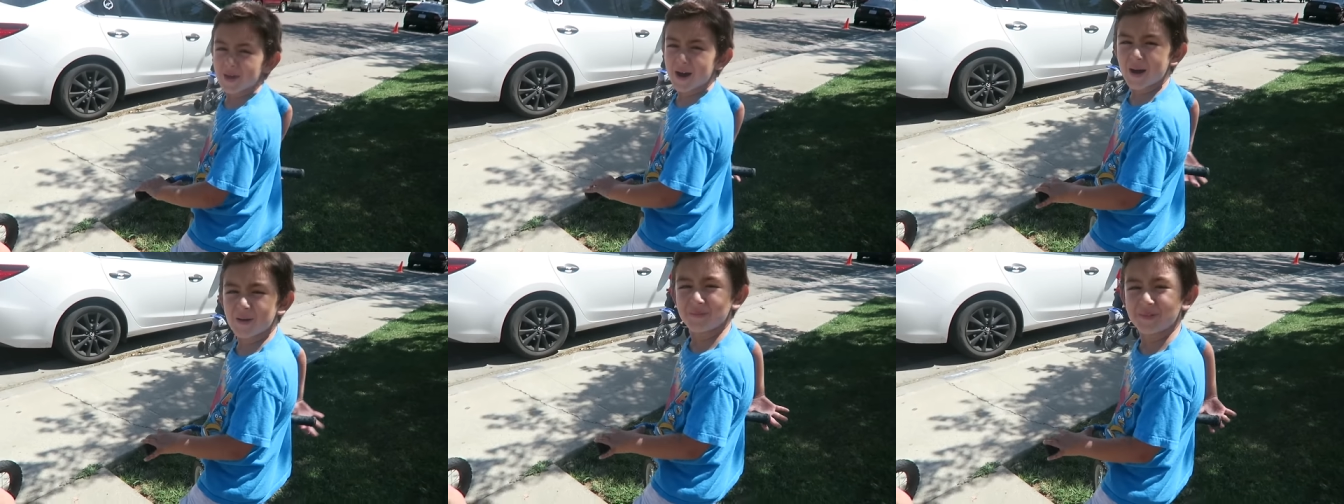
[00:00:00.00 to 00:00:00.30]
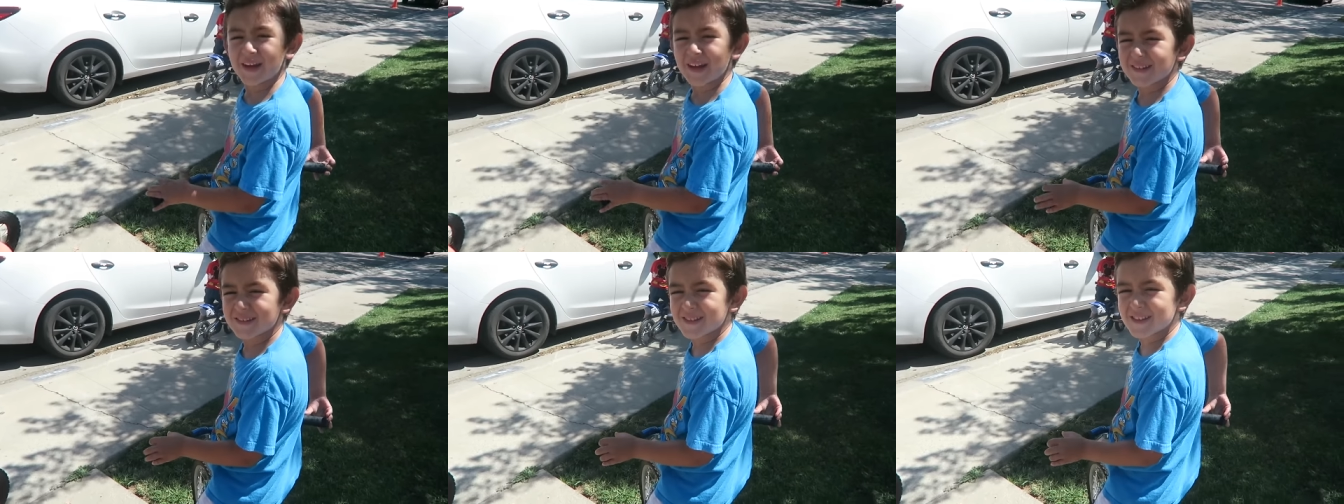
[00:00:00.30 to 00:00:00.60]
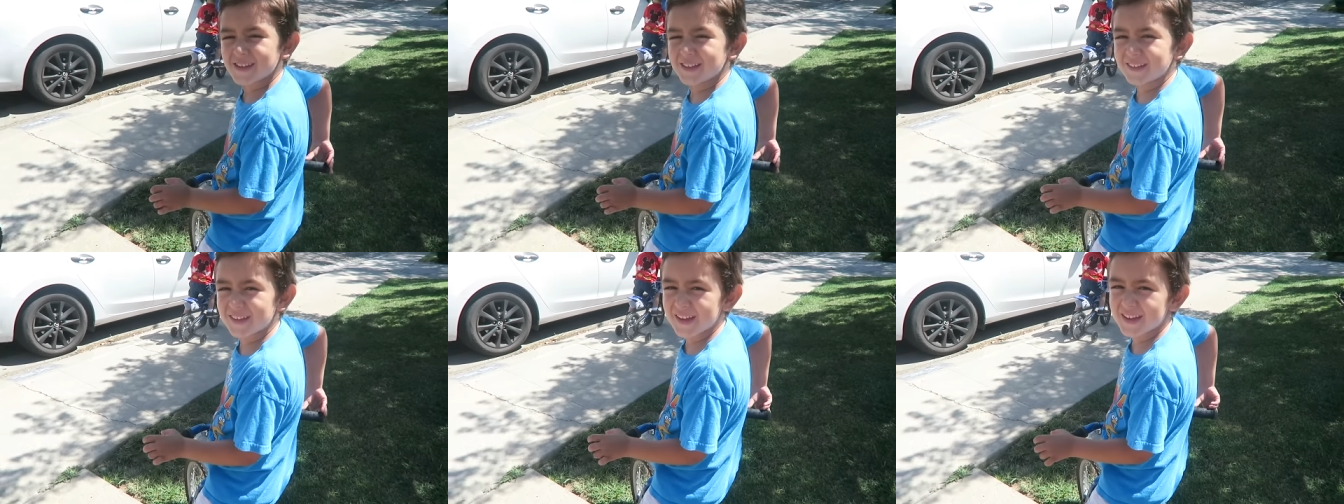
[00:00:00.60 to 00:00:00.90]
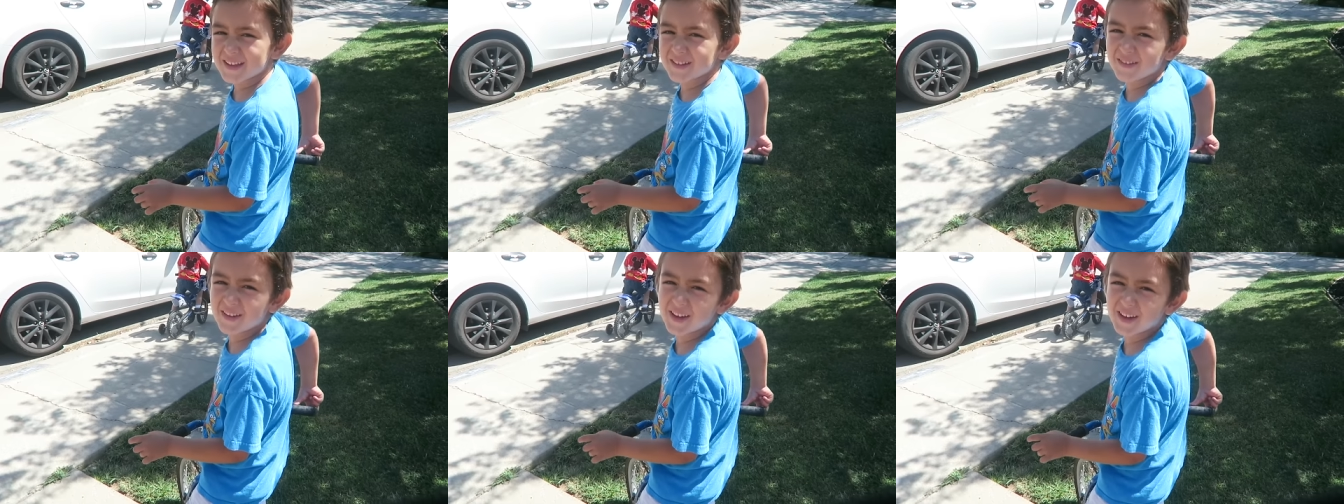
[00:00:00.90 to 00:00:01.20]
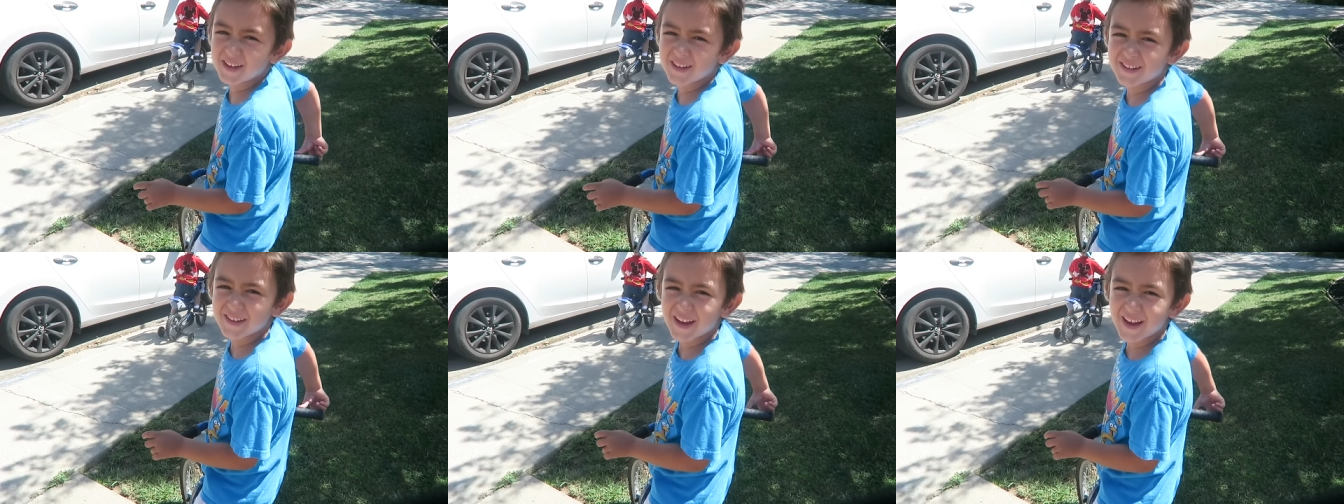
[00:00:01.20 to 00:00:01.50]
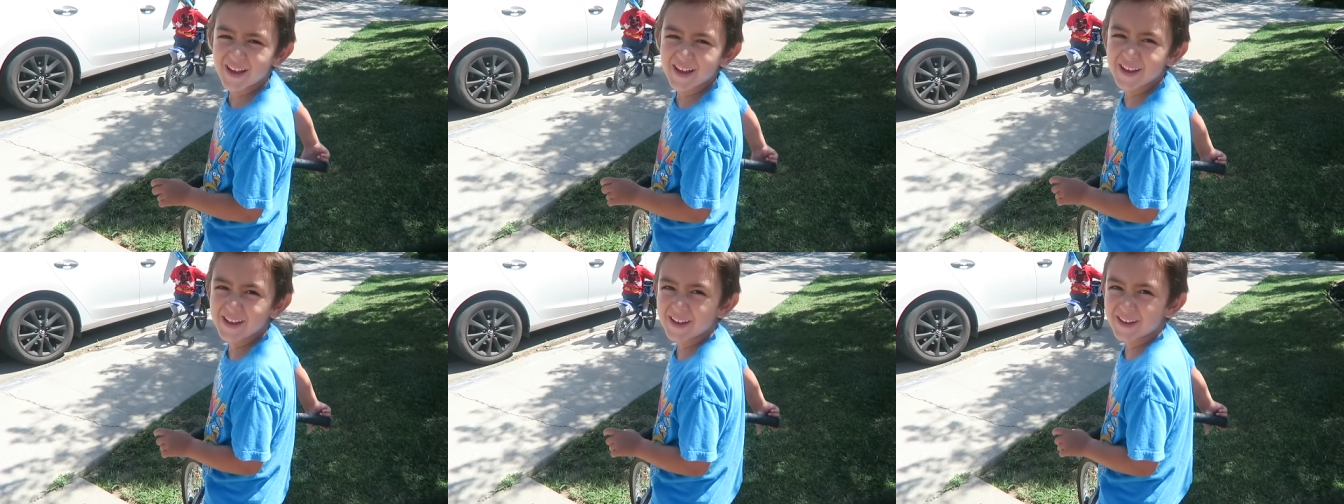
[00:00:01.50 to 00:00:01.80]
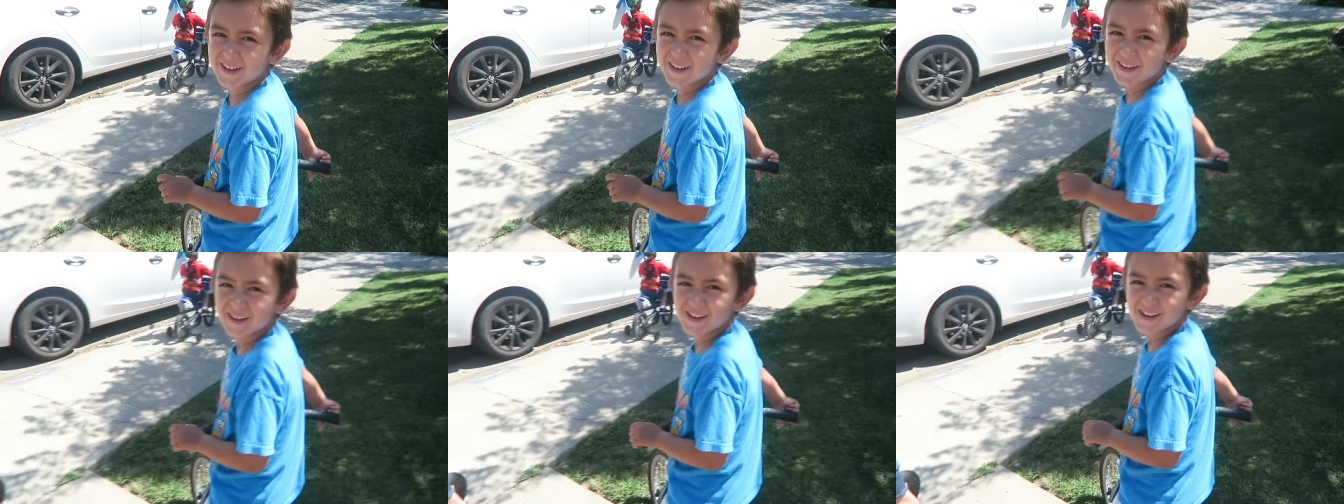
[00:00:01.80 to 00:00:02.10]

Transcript: Mom, Dad's gonna take you on a date. He